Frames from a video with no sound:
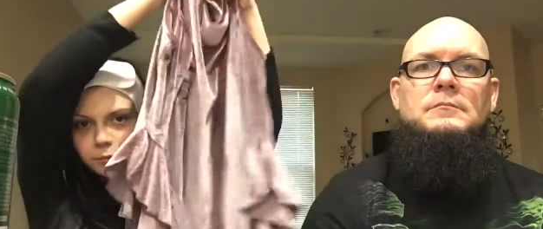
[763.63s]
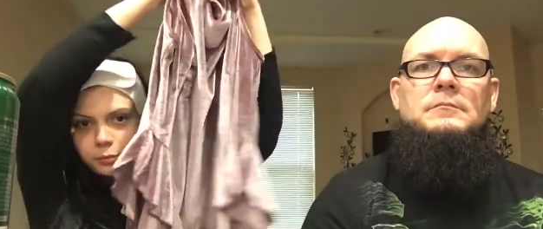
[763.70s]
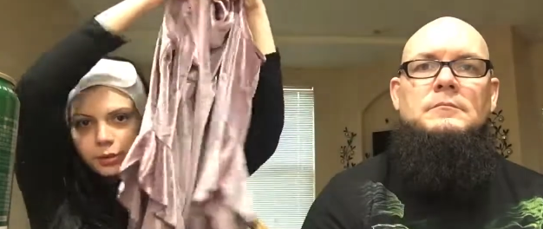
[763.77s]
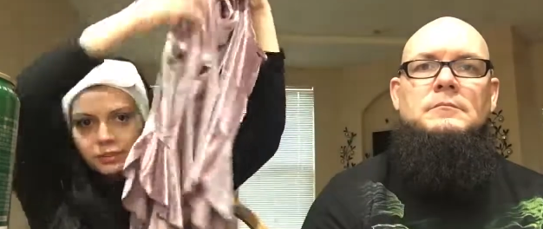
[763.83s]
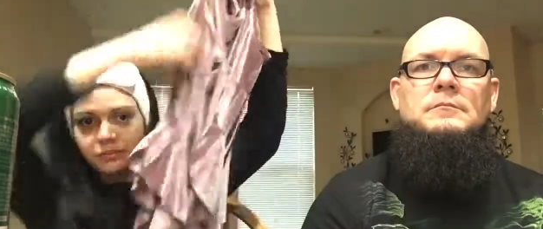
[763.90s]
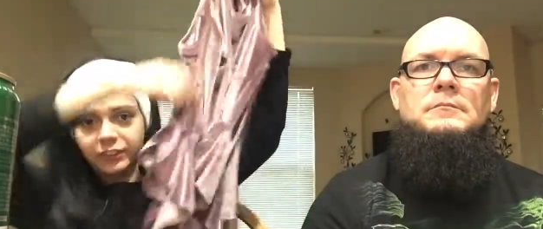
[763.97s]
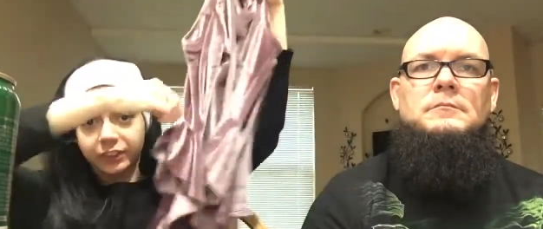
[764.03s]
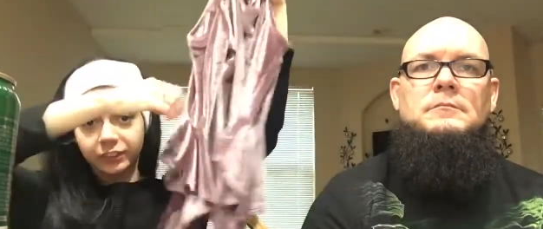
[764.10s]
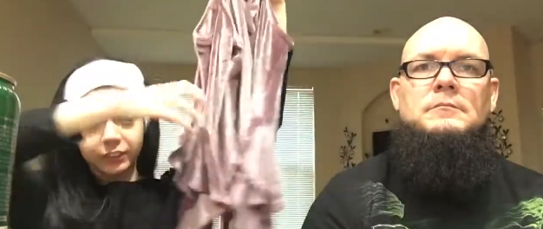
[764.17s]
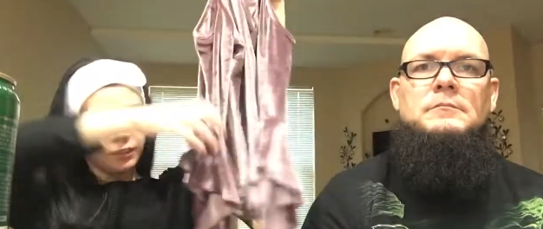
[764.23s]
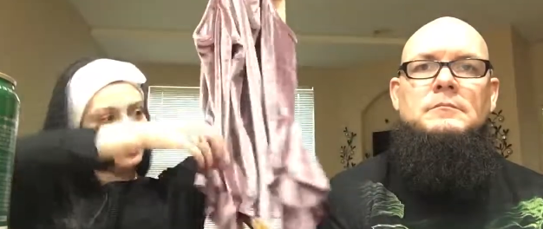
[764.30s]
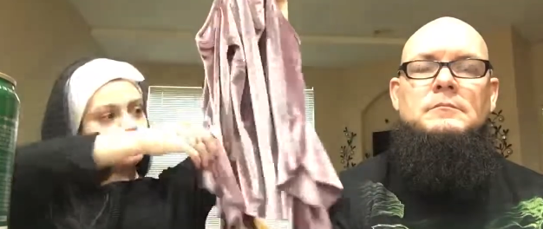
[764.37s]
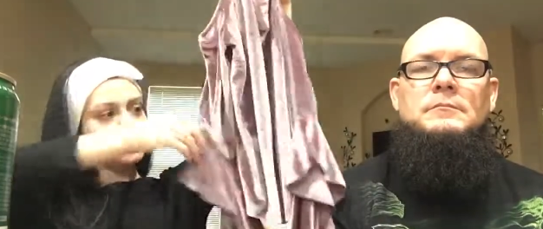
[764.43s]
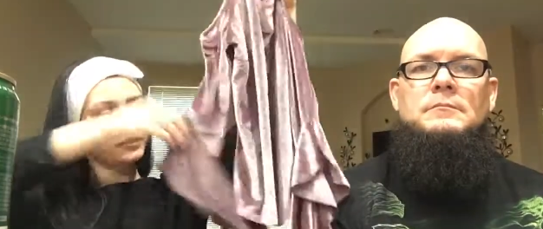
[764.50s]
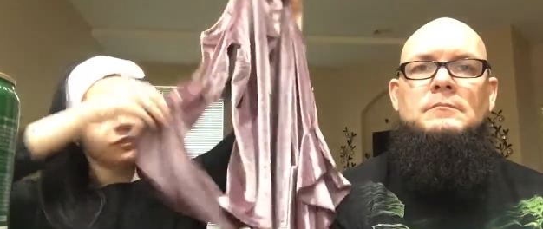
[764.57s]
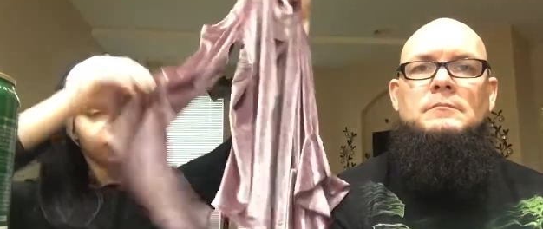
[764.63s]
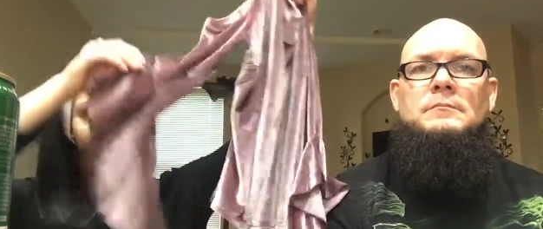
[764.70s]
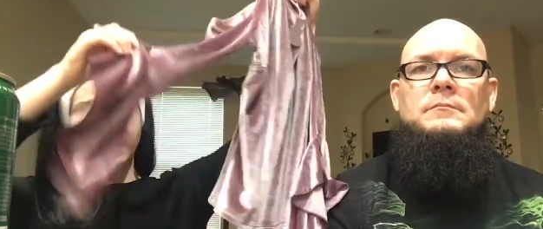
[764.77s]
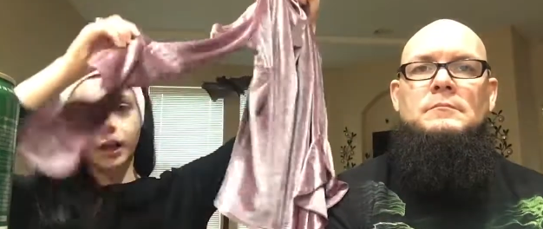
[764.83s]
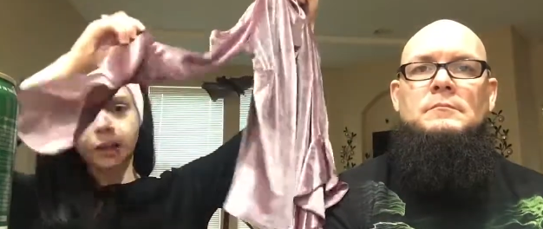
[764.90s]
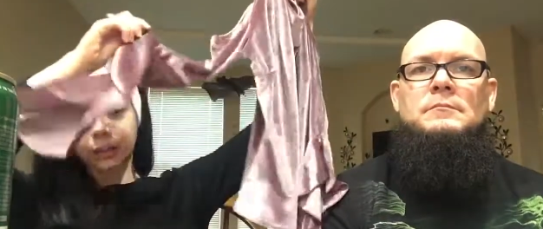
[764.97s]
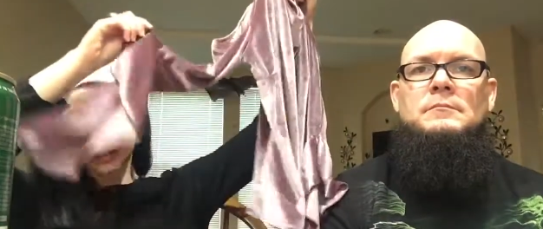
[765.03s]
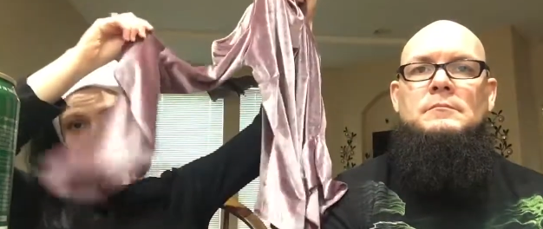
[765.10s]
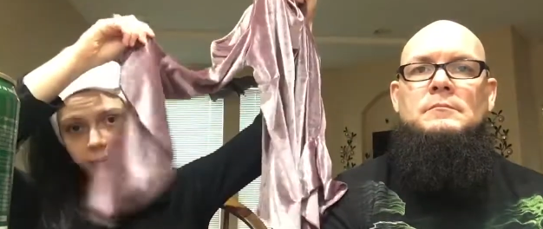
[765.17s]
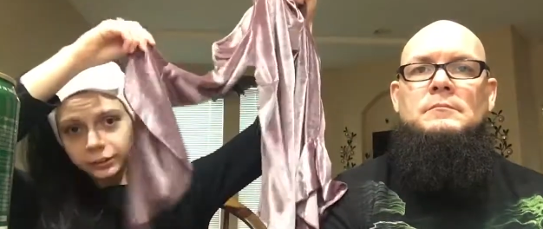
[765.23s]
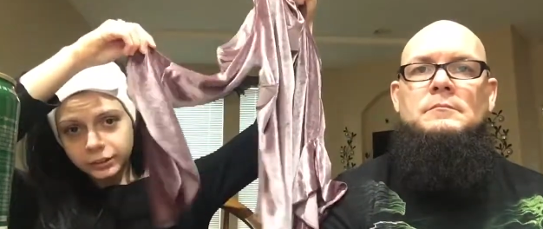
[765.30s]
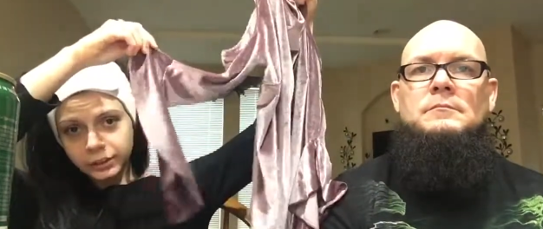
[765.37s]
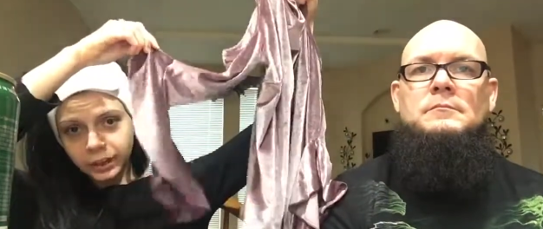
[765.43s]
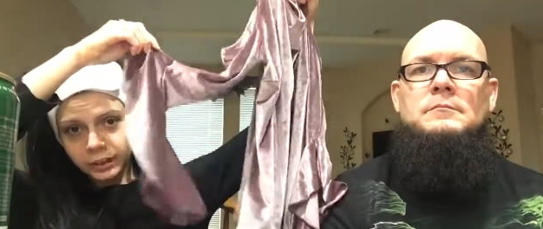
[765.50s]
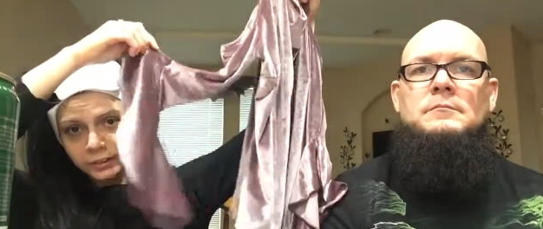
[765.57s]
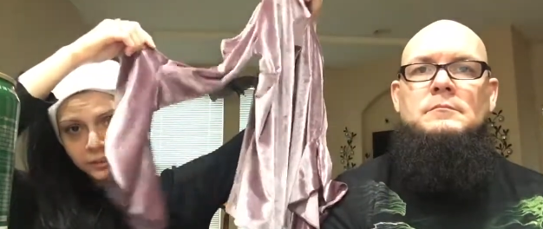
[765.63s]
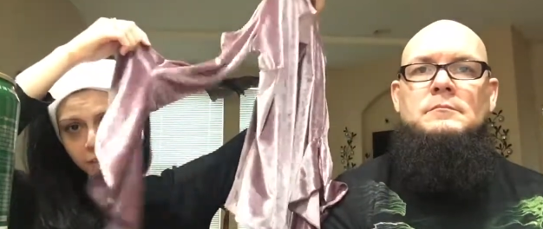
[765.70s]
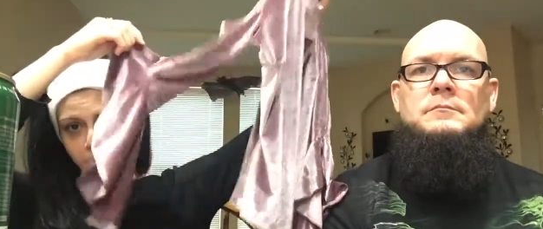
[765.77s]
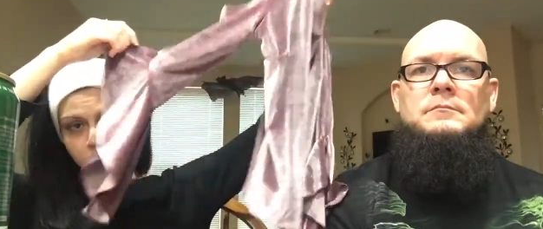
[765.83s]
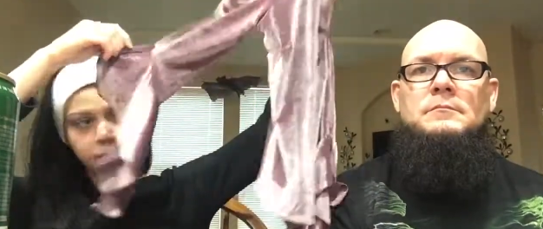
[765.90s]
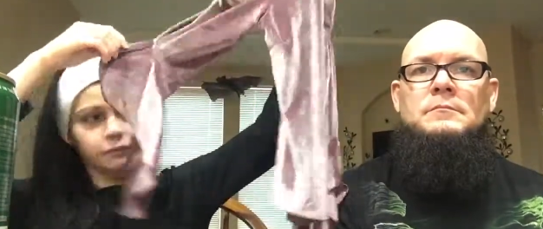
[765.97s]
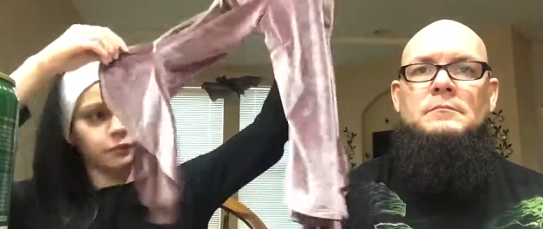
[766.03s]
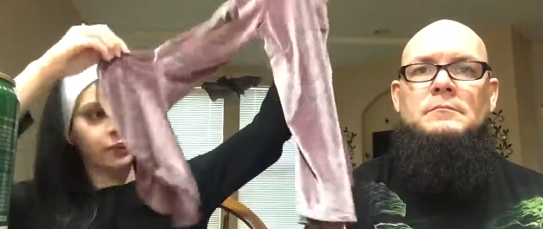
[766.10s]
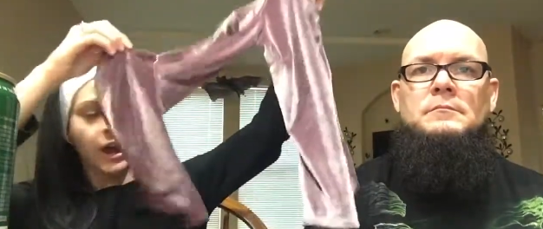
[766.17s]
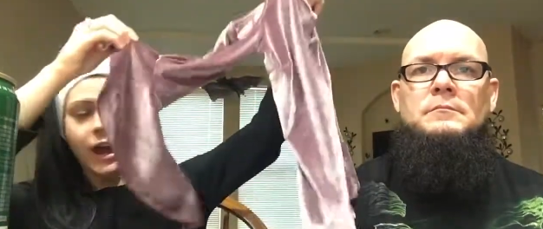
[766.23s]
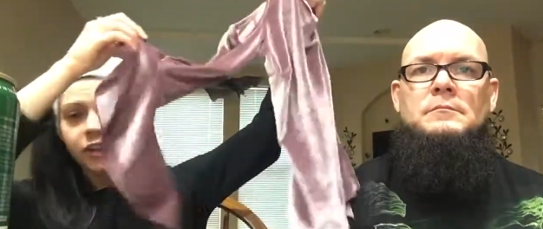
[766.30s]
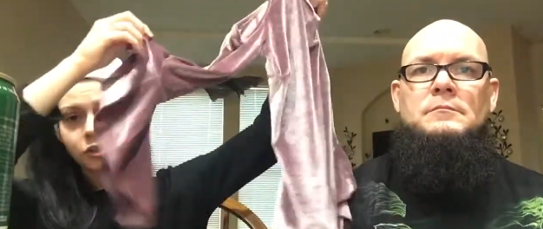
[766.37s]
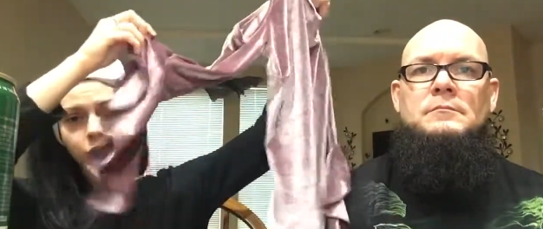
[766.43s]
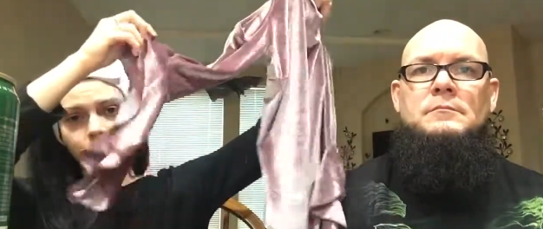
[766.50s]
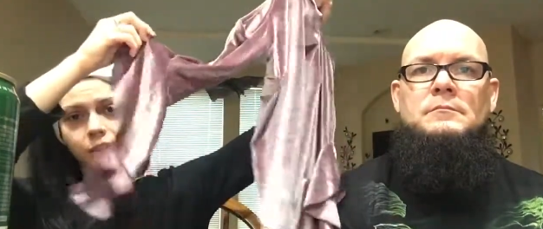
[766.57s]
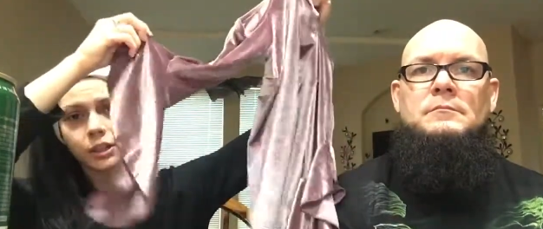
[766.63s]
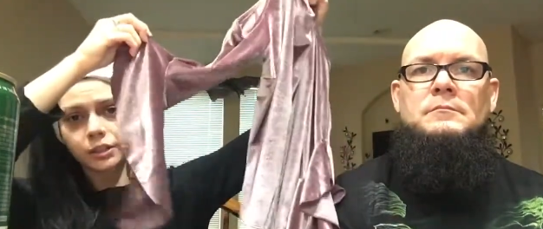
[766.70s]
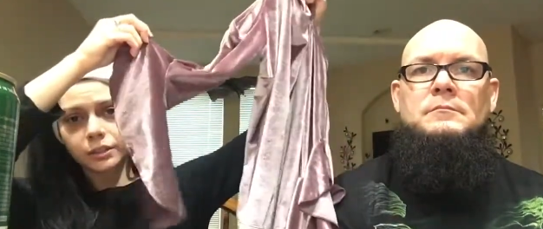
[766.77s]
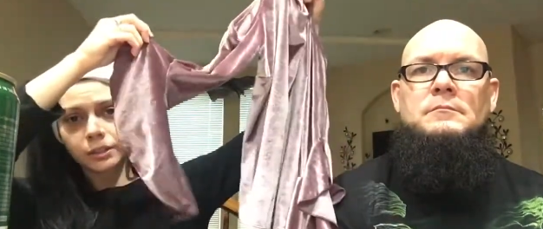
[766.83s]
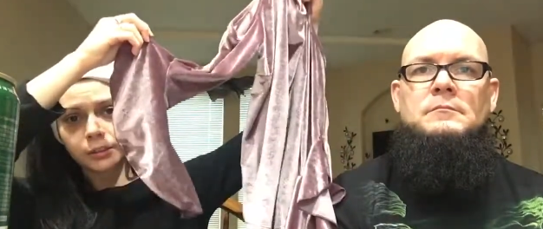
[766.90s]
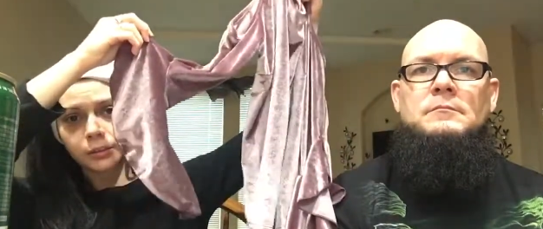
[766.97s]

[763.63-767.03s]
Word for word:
Speaker 1: perfect, perfect color. It's nothing flashy,